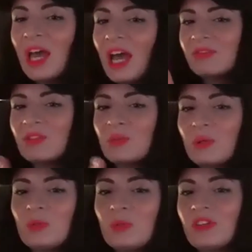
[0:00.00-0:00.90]
Every
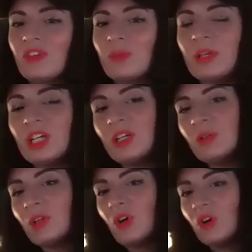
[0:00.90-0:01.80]
woman wants to be a
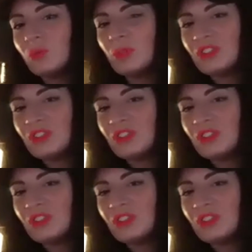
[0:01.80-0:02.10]
unicorn.